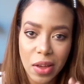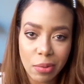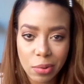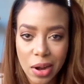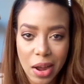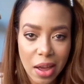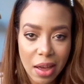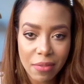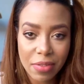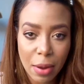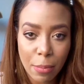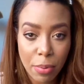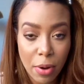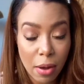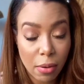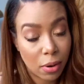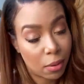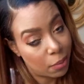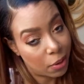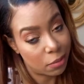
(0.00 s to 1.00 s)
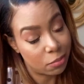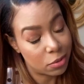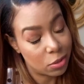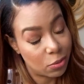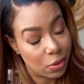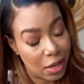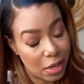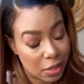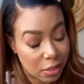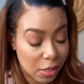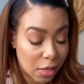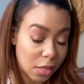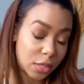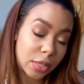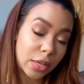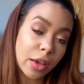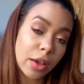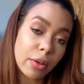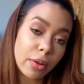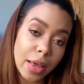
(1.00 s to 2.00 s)
I would not have that problem, but I'm too lazy.
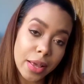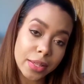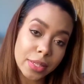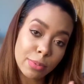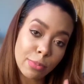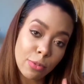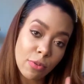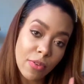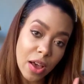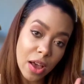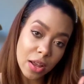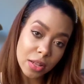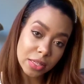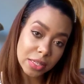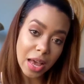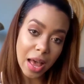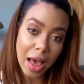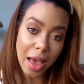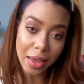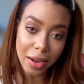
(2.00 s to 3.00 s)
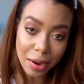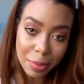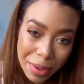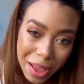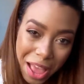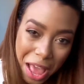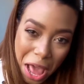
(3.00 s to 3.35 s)
So let's move on to item